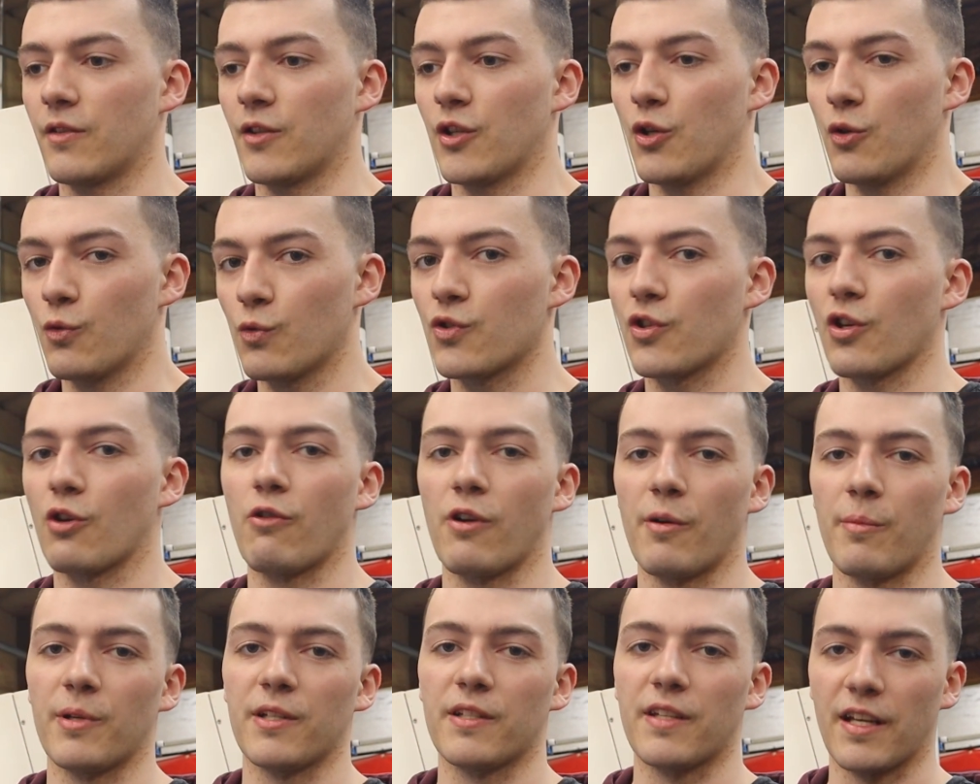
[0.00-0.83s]
used
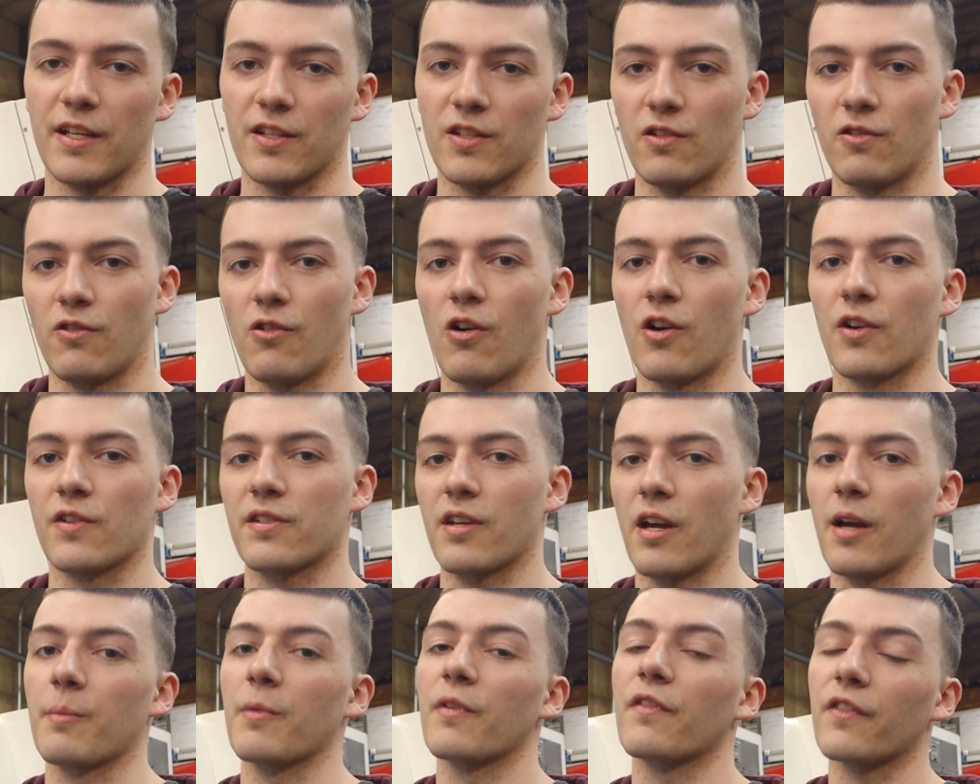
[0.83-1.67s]
equipment takes a long
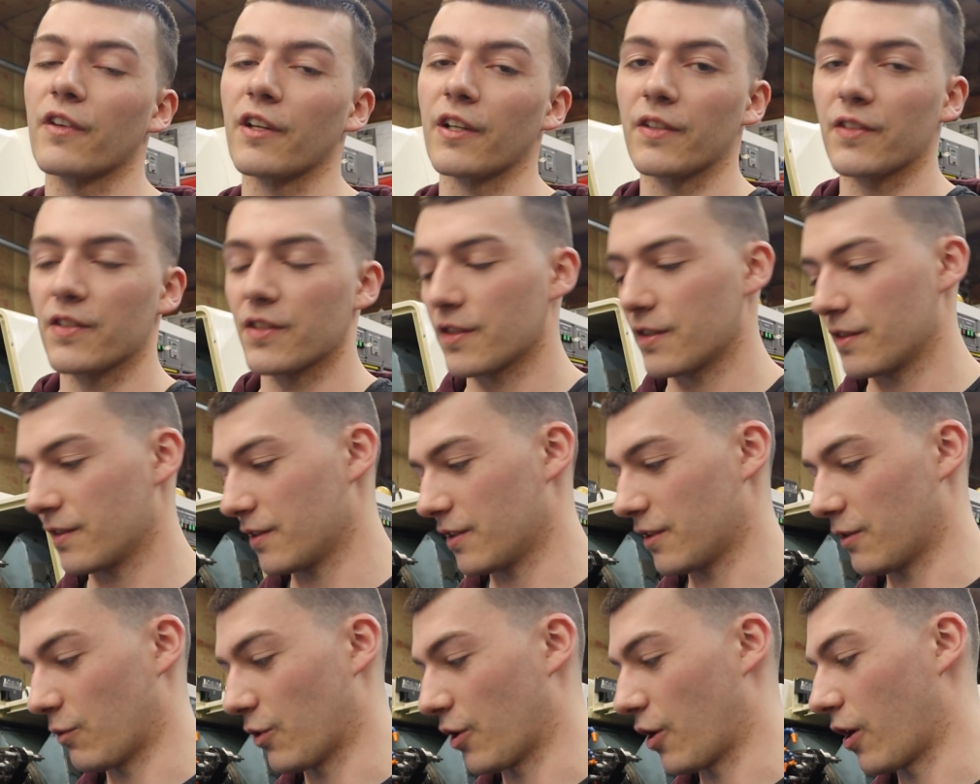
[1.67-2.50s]
time to fix,
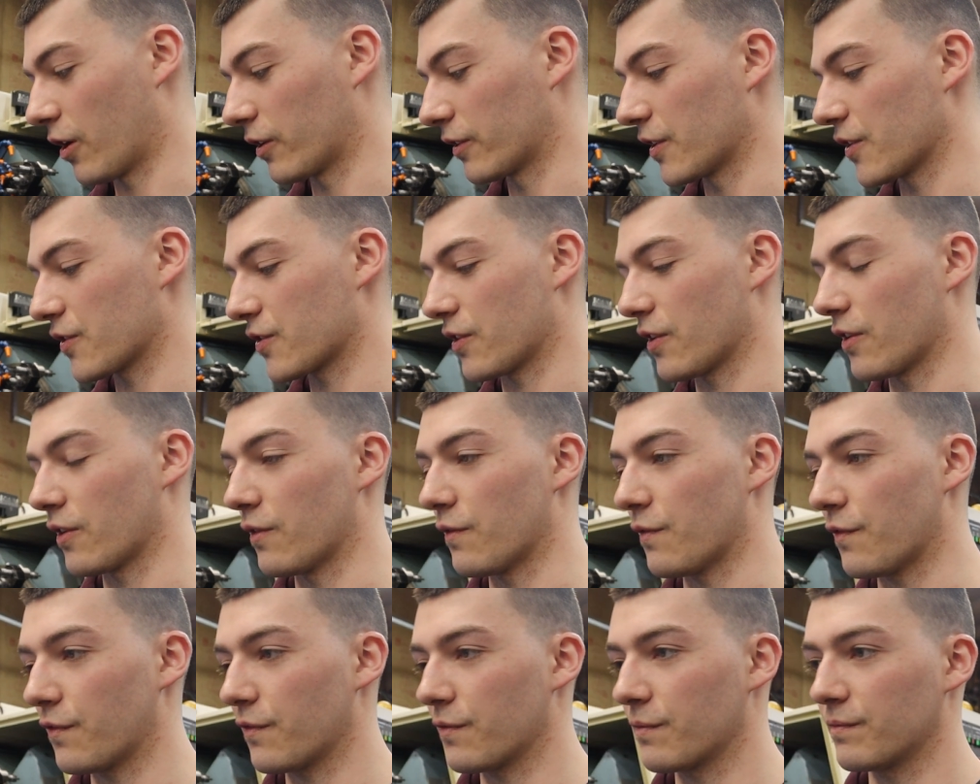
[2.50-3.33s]
regardless
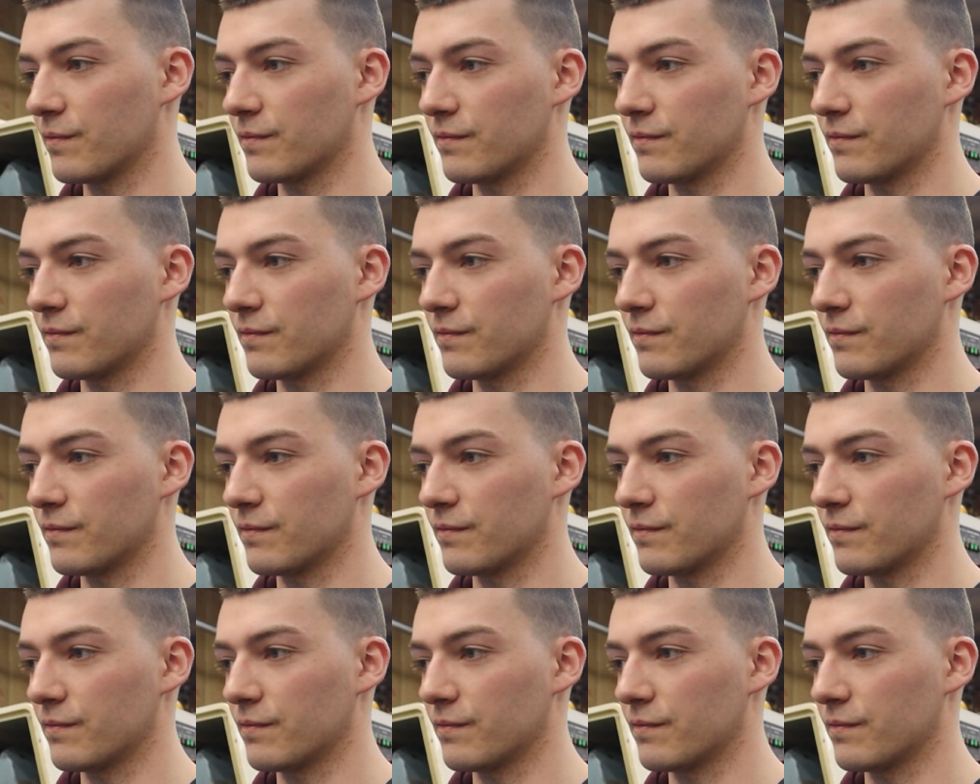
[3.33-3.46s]
of,